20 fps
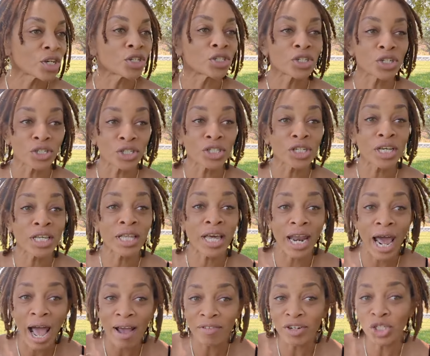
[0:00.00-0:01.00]
To, to see
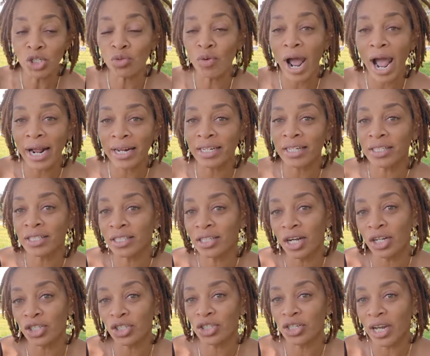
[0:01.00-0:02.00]
that I've attracted
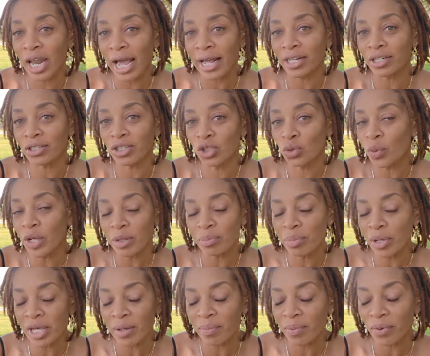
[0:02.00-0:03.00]
such like
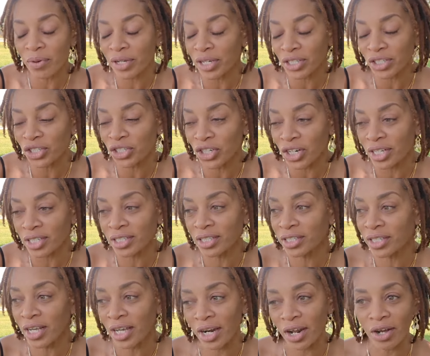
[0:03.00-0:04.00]
sweet people is
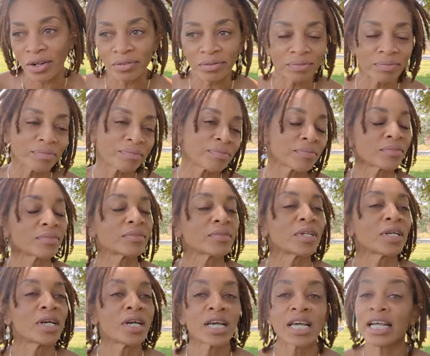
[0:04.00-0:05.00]
just, you know,
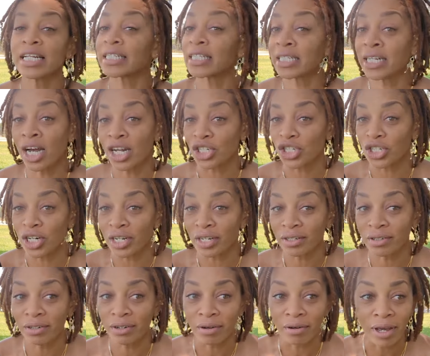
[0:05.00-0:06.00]
it's touching,
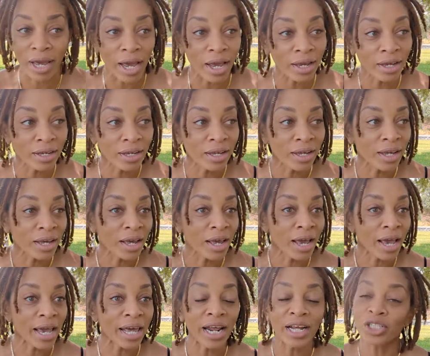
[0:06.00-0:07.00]
okay?
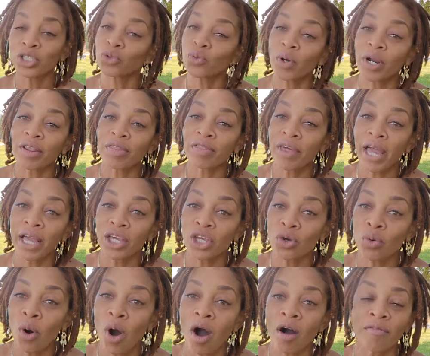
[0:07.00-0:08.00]
And I just want to
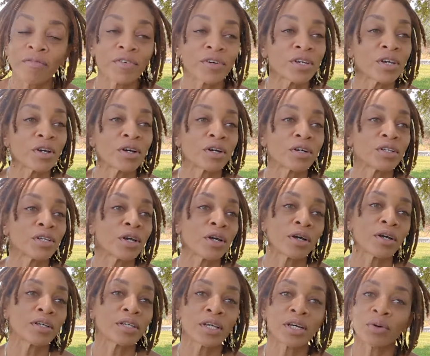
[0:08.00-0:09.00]
thank you all for your,
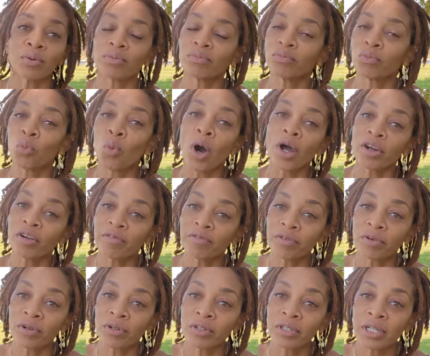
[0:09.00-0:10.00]
your, your
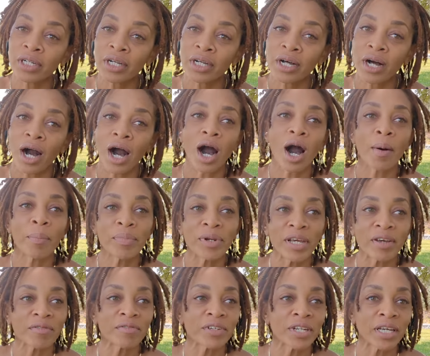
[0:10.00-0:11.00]
wonderful,
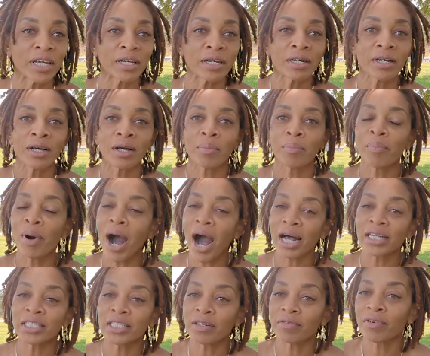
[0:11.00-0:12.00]
uplifting,
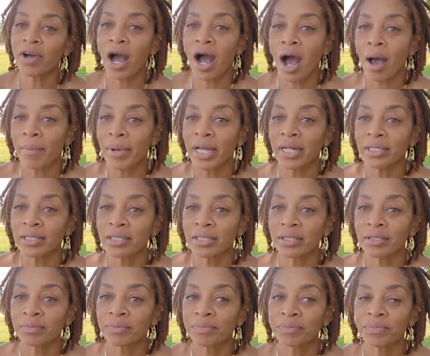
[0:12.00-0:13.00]
positive comments.